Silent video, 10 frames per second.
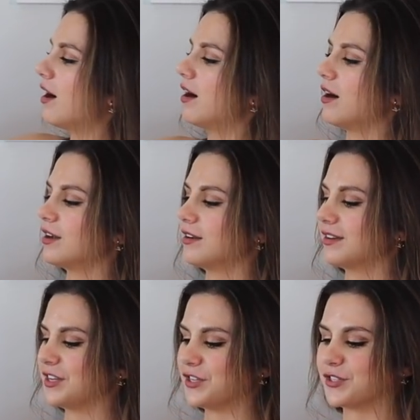Oh,
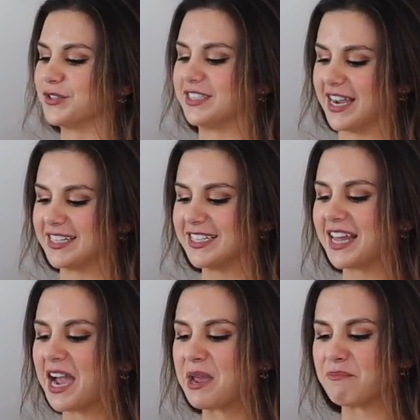so
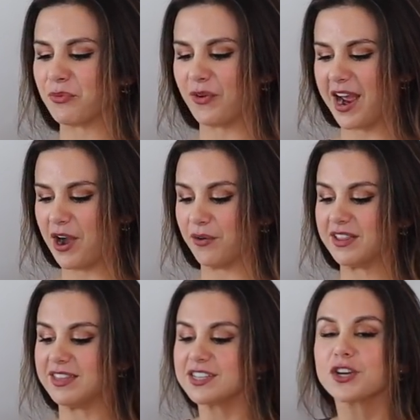Dandelion
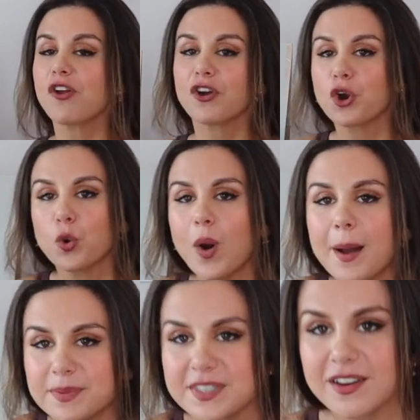Brown, these are the
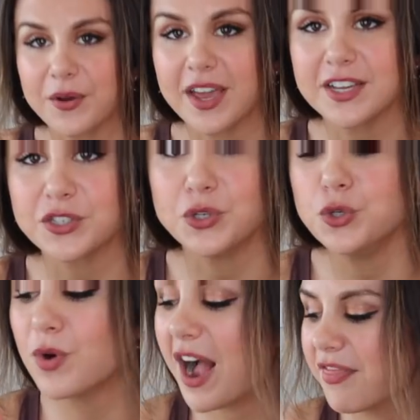crops, okay? So
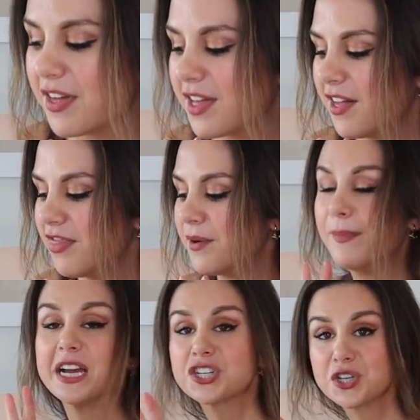you got the
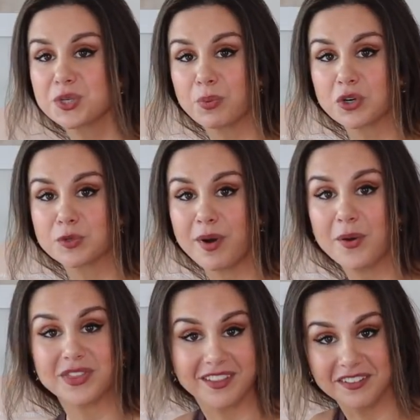mesh sports
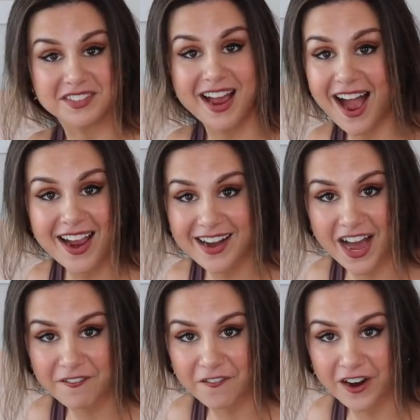bra with the little tie
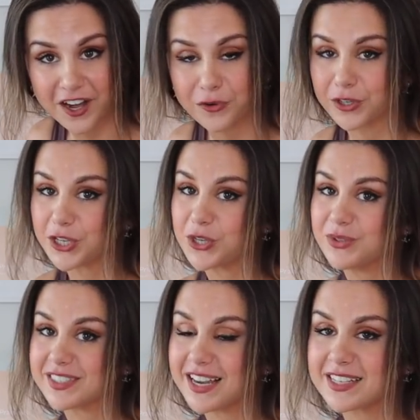knot front, really
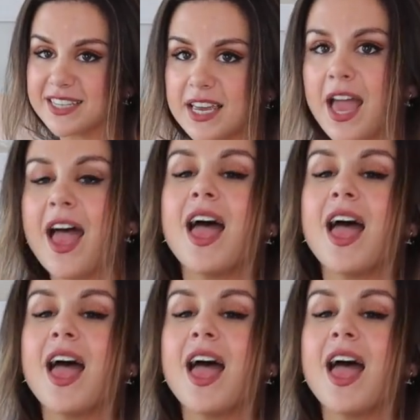cute and sexy.